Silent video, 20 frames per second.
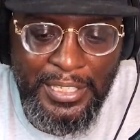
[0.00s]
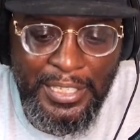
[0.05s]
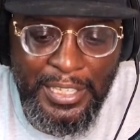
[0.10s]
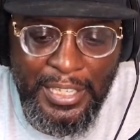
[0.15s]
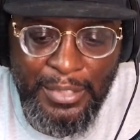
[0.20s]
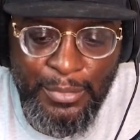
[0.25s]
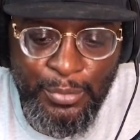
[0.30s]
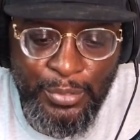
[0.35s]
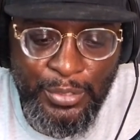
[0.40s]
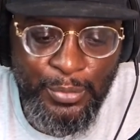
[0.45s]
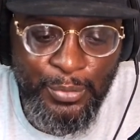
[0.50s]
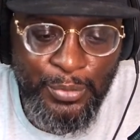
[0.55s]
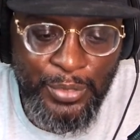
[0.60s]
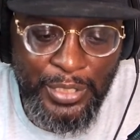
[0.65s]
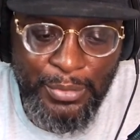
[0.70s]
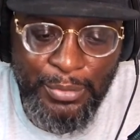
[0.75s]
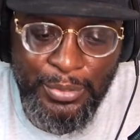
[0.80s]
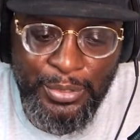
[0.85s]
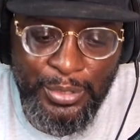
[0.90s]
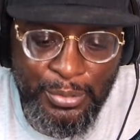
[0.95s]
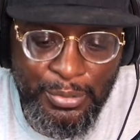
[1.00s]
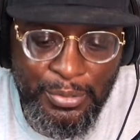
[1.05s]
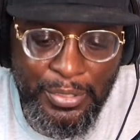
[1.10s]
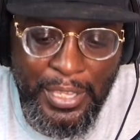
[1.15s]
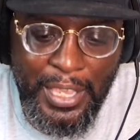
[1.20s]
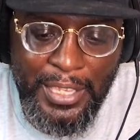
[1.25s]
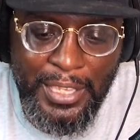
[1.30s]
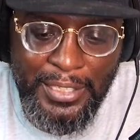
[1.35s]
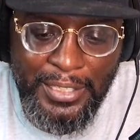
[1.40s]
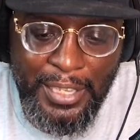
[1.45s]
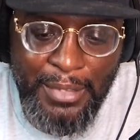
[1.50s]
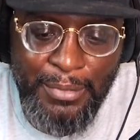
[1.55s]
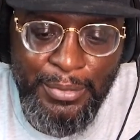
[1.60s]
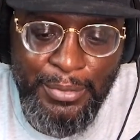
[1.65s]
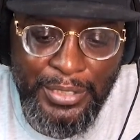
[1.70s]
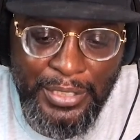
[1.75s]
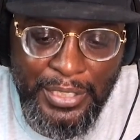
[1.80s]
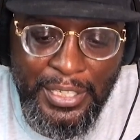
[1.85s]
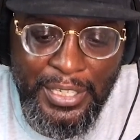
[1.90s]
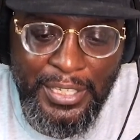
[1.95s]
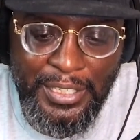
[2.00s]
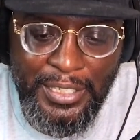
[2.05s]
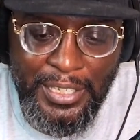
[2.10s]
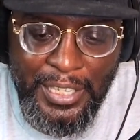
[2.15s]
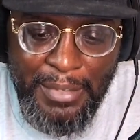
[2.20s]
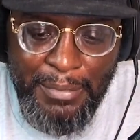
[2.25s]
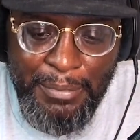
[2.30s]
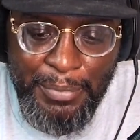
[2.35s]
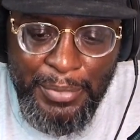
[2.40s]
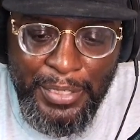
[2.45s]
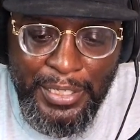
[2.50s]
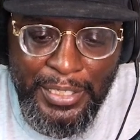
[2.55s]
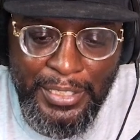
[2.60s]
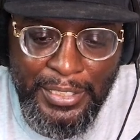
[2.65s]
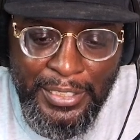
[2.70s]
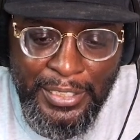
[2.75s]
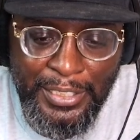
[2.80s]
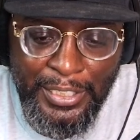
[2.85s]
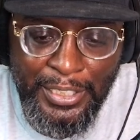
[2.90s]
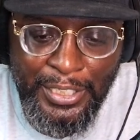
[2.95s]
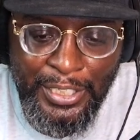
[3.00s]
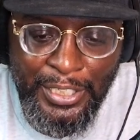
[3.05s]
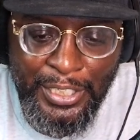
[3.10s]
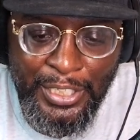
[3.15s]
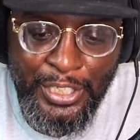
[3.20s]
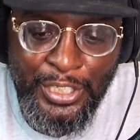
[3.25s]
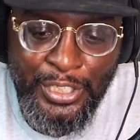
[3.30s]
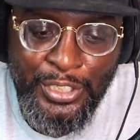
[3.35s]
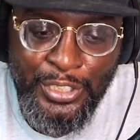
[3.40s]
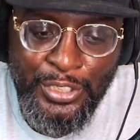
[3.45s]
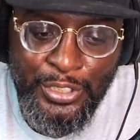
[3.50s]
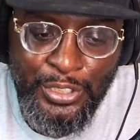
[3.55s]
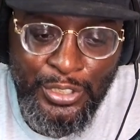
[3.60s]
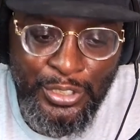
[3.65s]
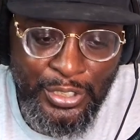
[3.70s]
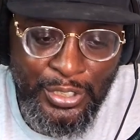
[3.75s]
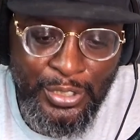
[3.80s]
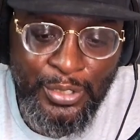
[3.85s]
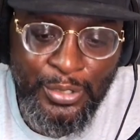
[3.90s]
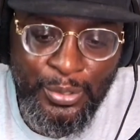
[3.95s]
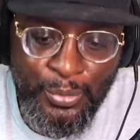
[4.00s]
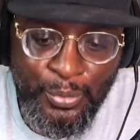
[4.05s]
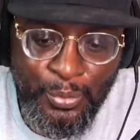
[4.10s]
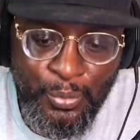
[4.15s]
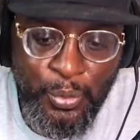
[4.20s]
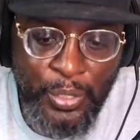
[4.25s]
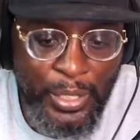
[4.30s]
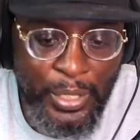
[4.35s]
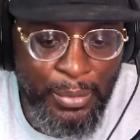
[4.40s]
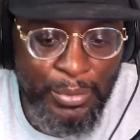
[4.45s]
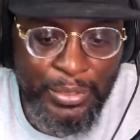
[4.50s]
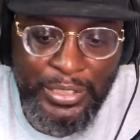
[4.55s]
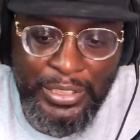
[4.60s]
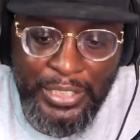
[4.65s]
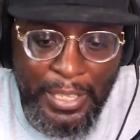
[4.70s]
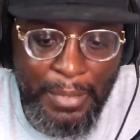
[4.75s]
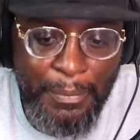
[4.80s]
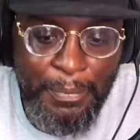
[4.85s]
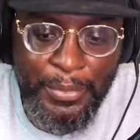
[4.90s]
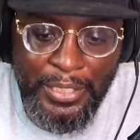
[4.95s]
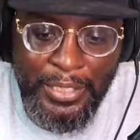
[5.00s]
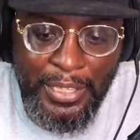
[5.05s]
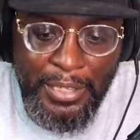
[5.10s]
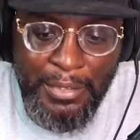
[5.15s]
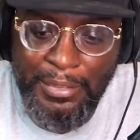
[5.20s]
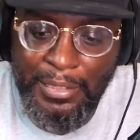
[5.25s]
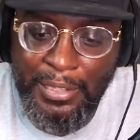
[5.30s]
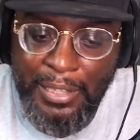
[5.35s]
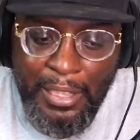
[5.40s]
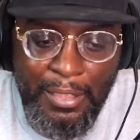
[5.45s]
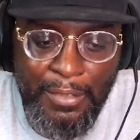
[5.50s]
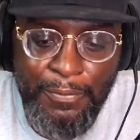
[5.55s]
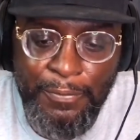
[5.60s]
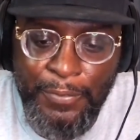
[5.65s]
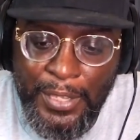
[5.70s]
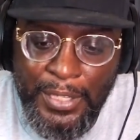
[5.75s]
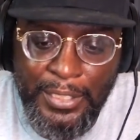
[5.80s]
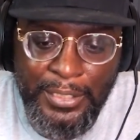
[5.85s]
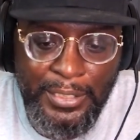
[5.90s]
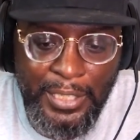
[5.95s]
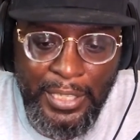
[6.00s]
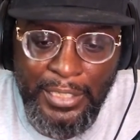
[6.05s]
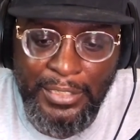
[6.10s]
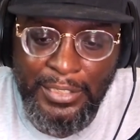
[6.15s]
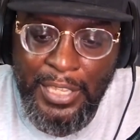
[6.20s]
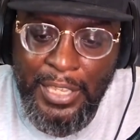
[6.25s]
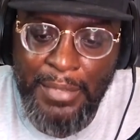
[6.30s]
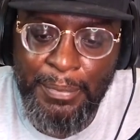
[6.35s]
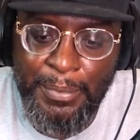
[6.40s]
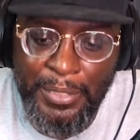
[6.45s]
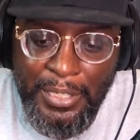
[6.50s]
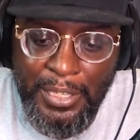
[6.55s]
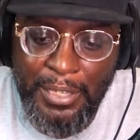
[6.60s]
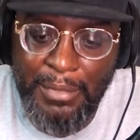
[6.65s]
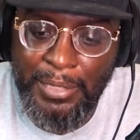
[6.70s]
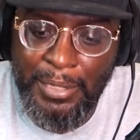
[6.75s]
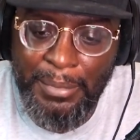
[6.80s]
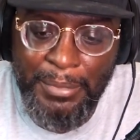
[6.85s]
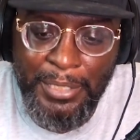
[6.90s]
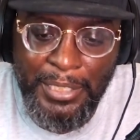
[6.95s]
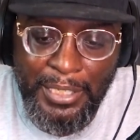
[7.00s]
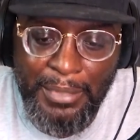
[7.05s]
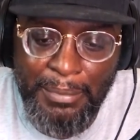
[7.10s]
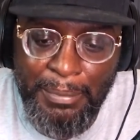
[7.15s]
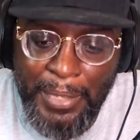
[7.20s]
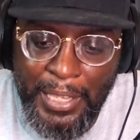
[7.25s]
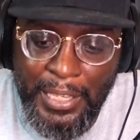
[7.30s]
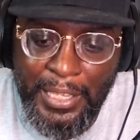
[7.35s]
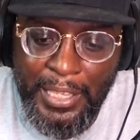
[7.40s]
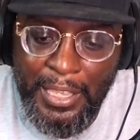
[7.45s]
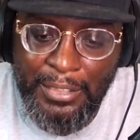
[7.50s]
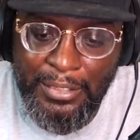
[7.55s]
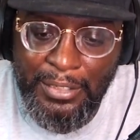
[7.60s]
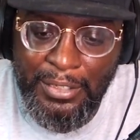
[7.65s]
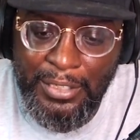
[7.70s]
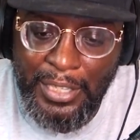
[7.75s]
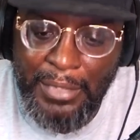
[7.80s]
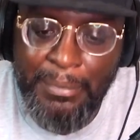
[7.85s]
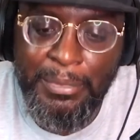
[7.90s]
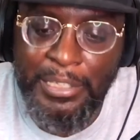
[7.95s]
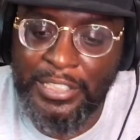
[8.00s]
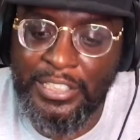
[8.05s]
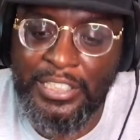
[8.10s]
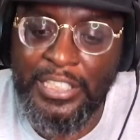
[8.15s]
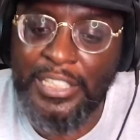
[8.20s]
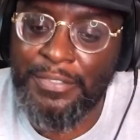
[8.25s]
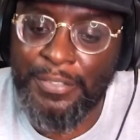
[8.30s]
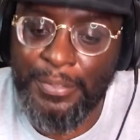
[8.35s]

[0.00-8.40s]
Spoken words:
that when it was two guys, they were saying that, but we was stepping up. Nah, fuck that. Tape it up. Let me get back out there. Let me see for